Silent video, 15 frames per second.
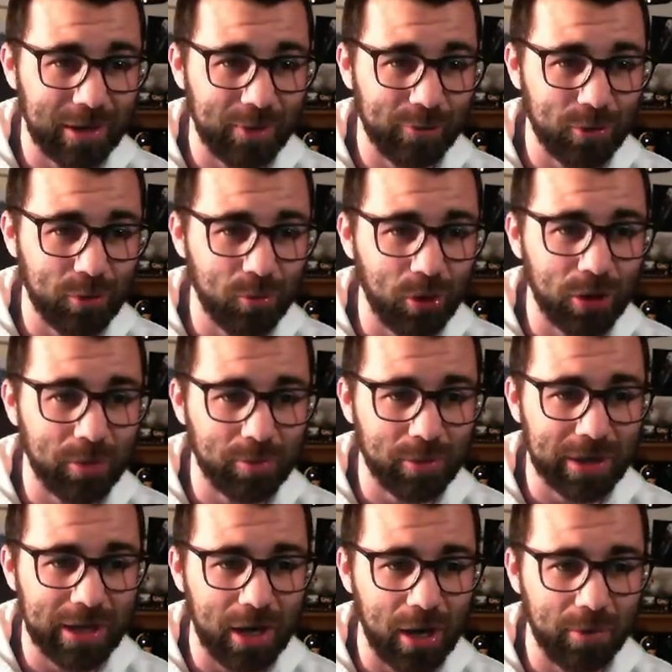If you want to
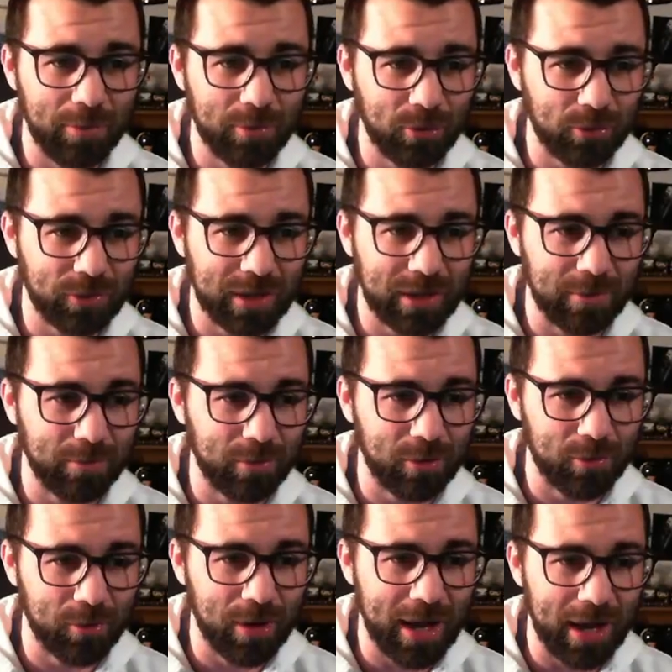bring up your team's
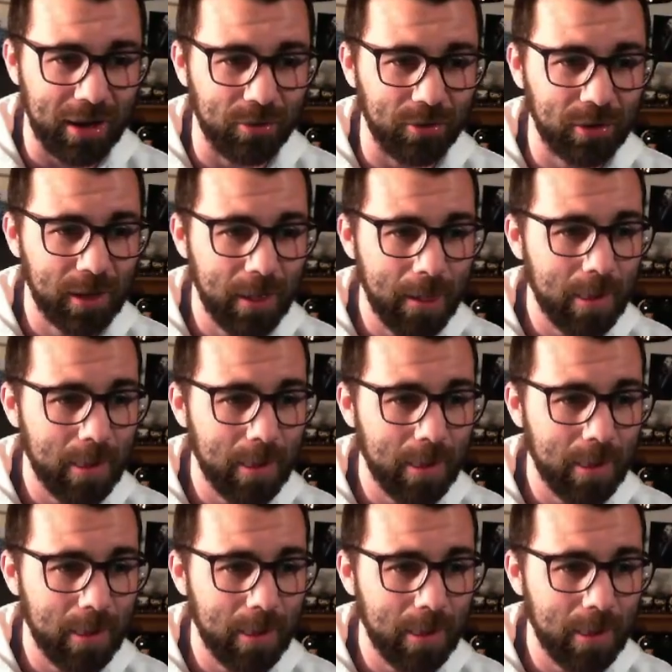morale,